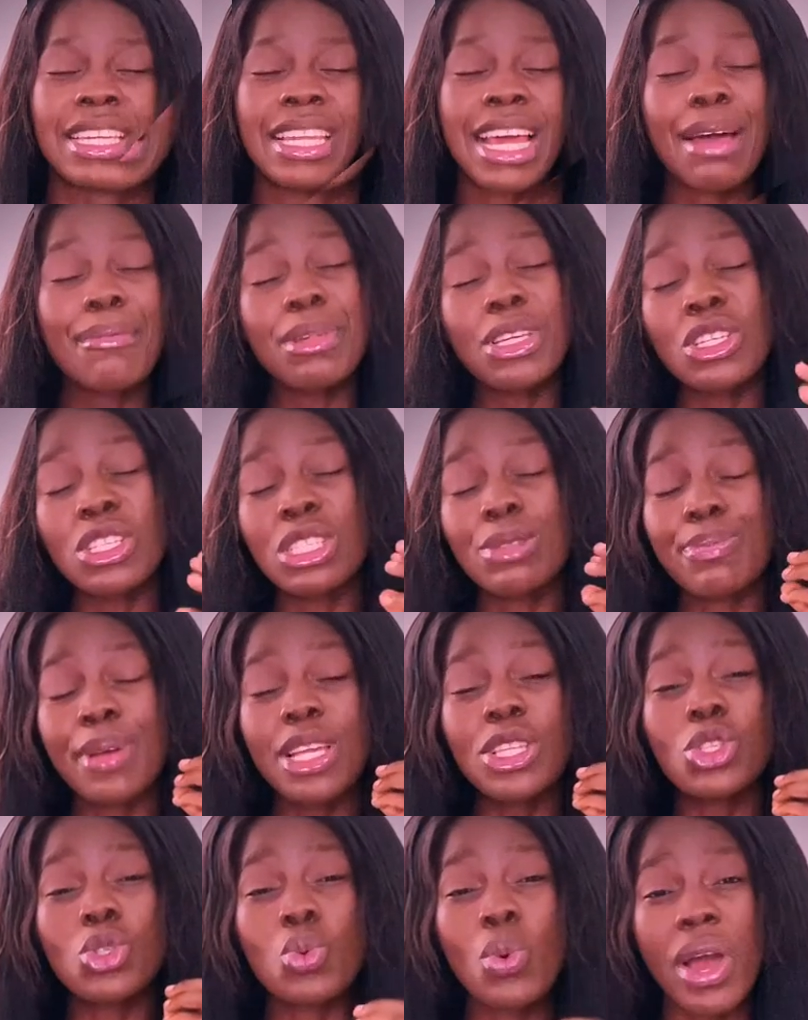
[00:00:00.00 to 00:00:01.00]
That means you
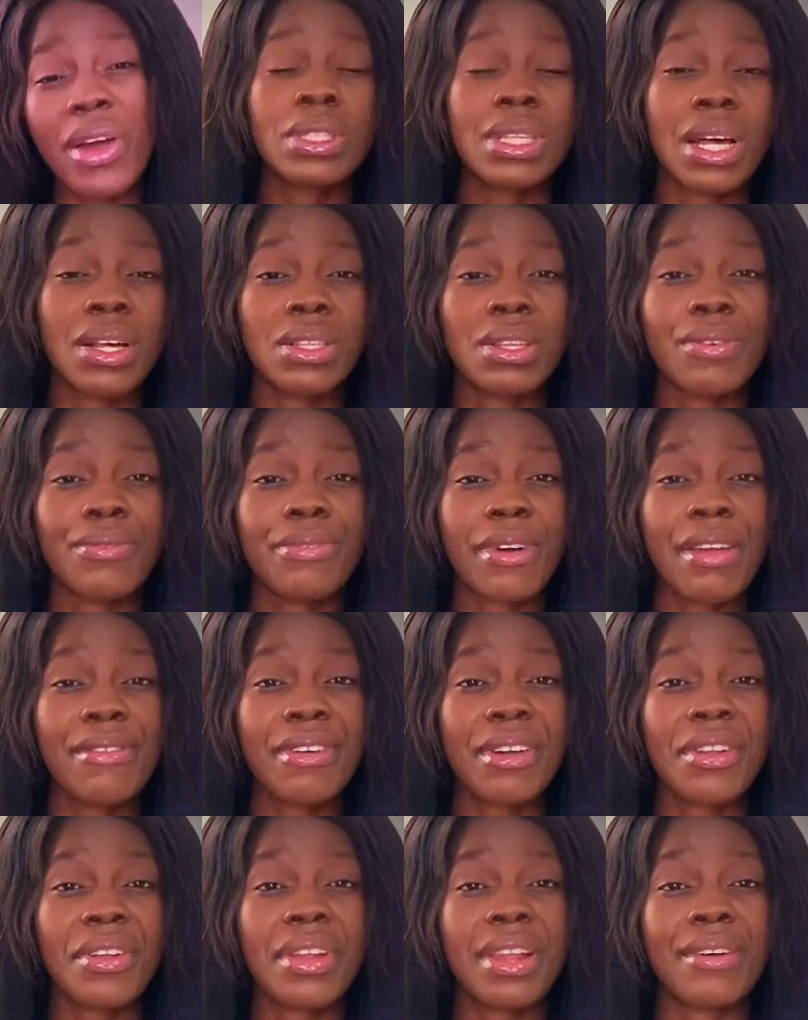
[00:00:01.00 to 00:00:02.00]
spend
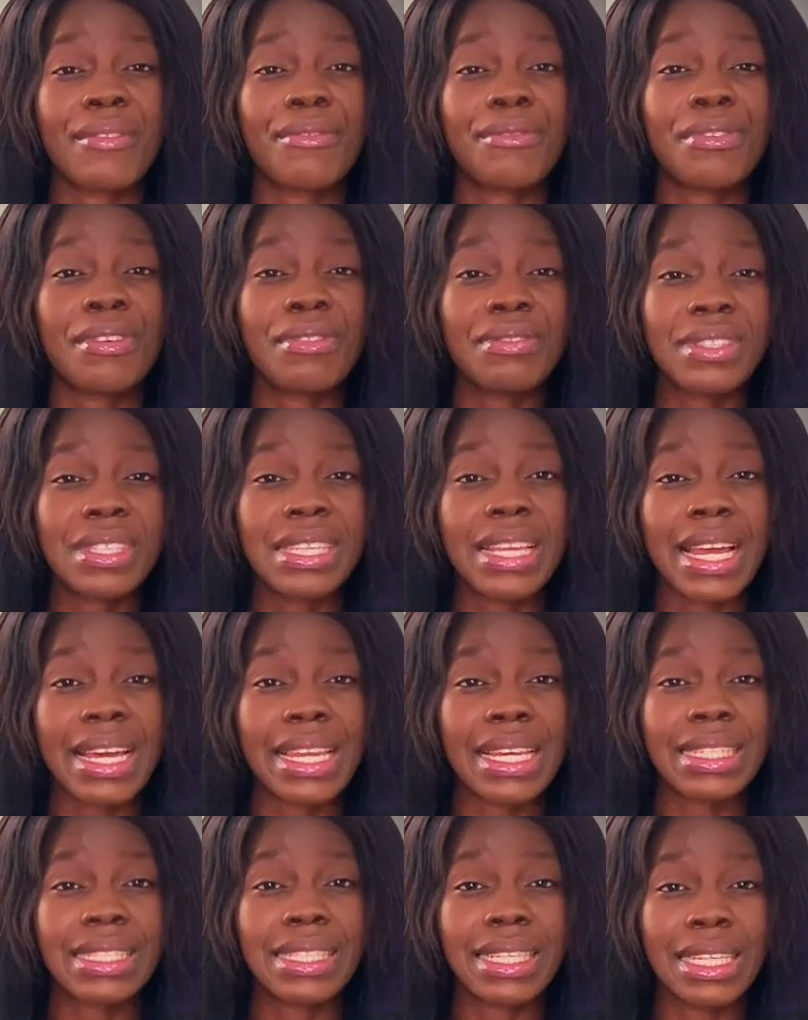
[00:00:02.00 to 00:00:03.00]
2,550
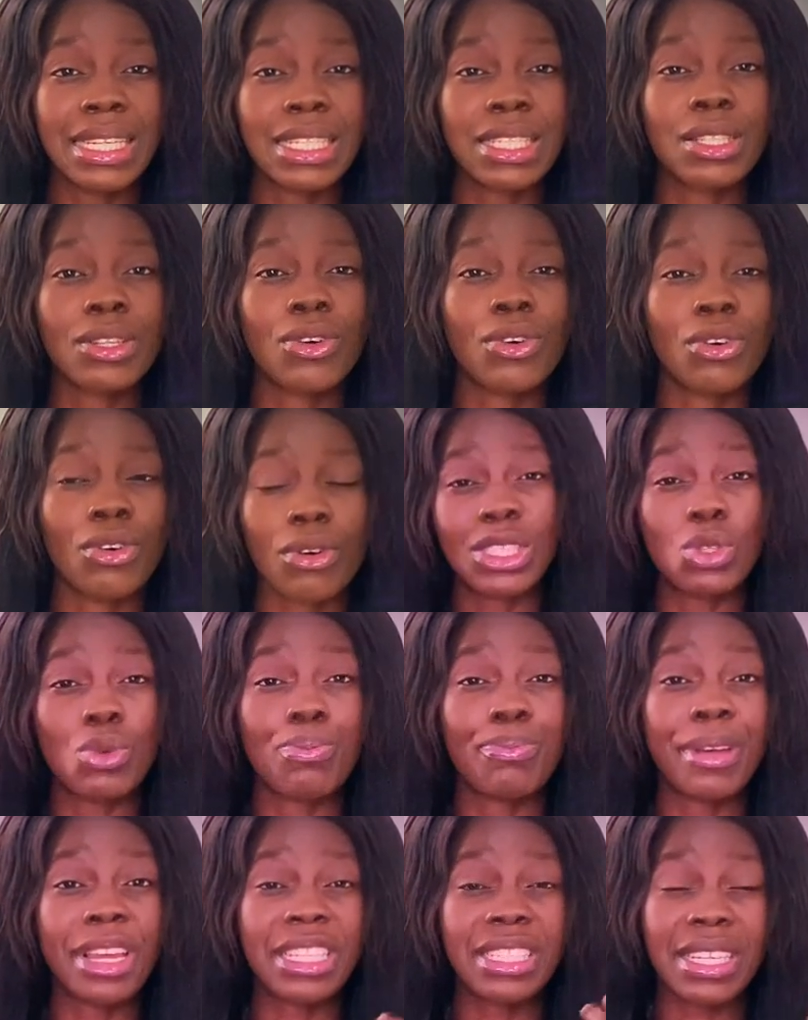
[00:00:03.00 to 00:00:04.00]
Ghana cedis
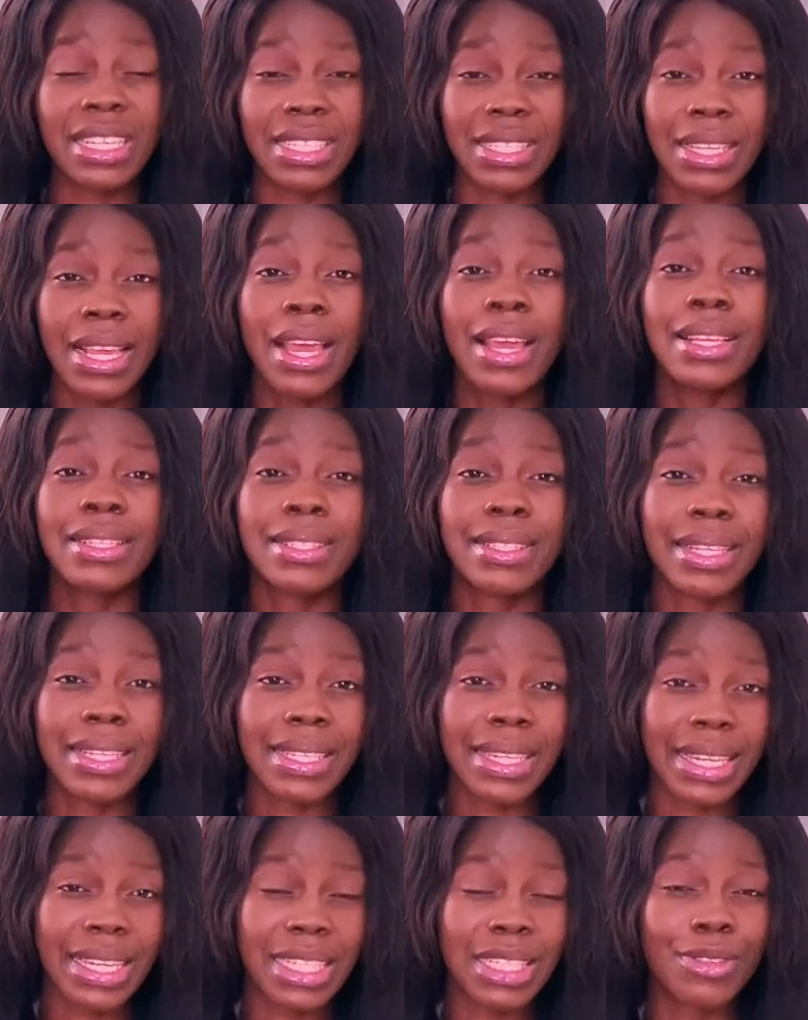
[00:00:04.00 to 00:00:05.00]
to purchase
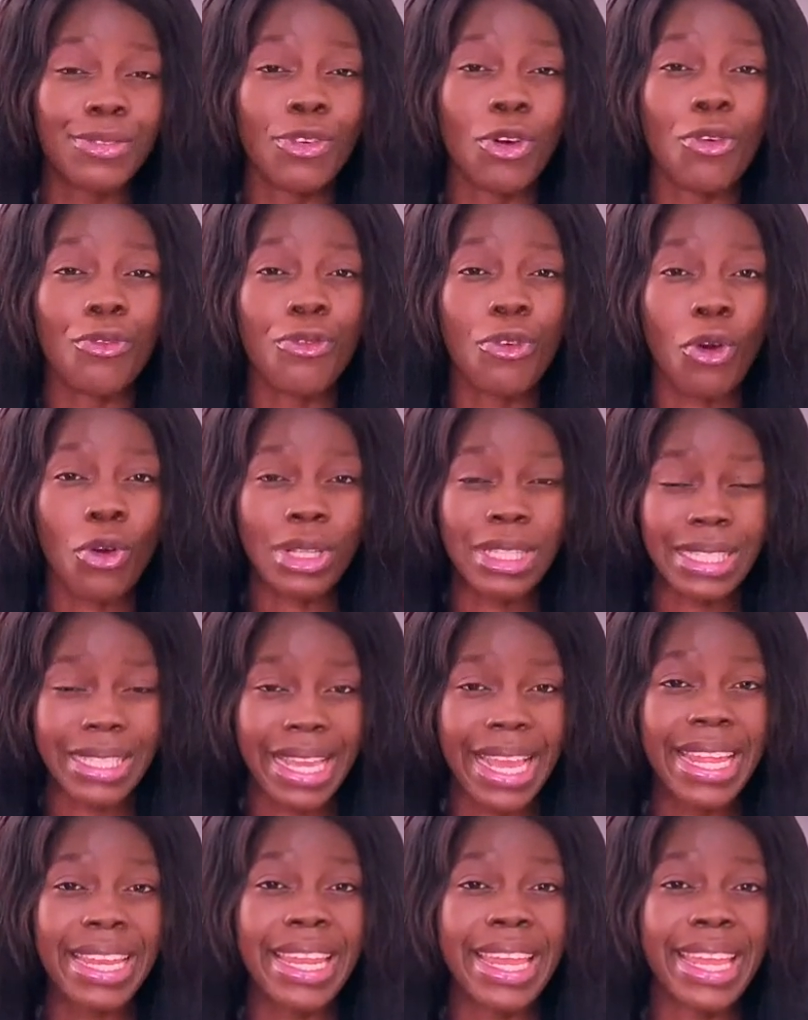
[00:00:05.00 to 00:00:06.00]
seedlings for
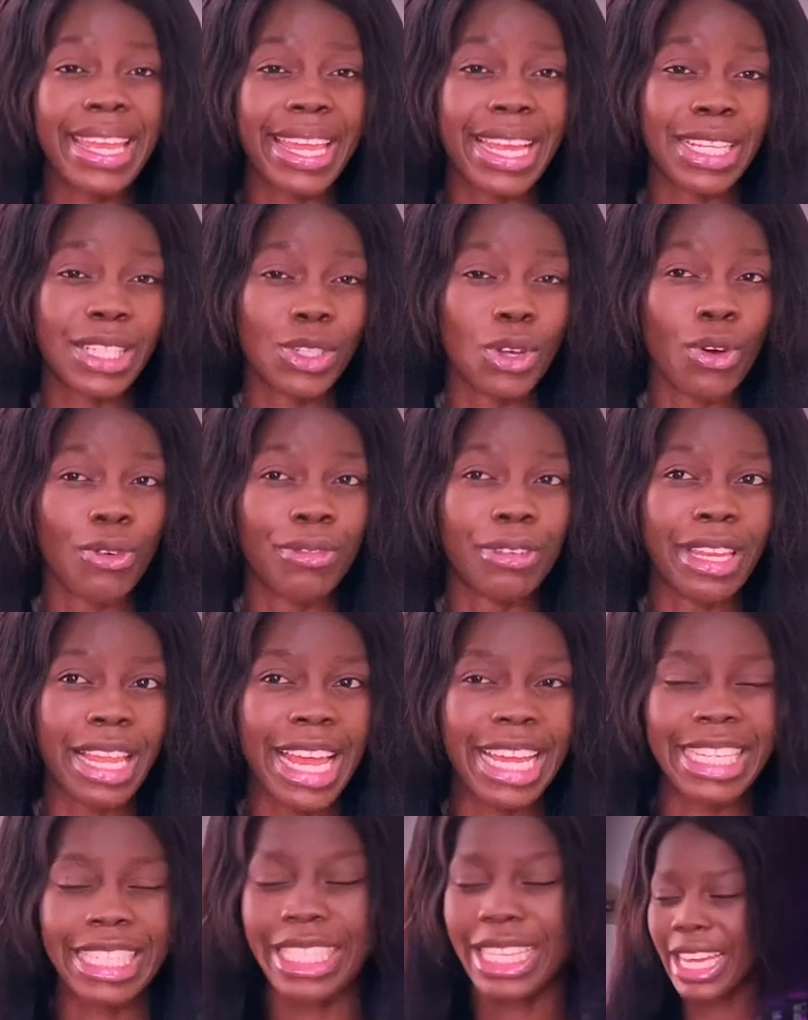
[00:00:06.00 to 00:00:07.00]
10 acres of
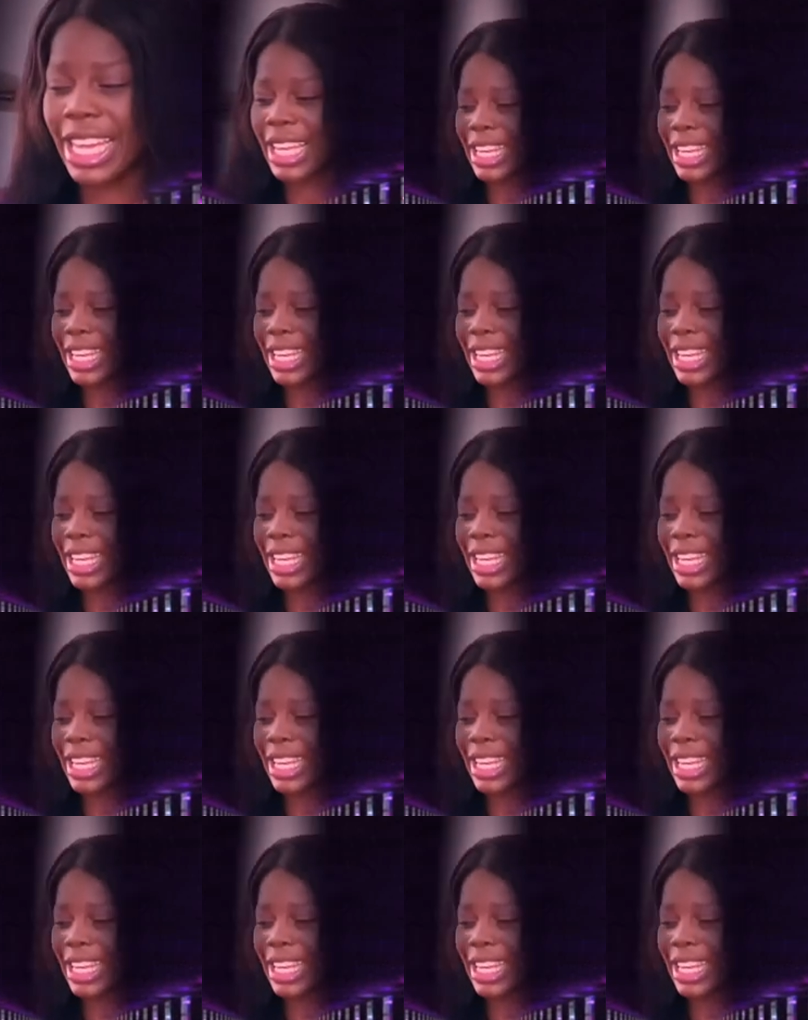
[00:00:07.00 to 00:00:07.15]
land.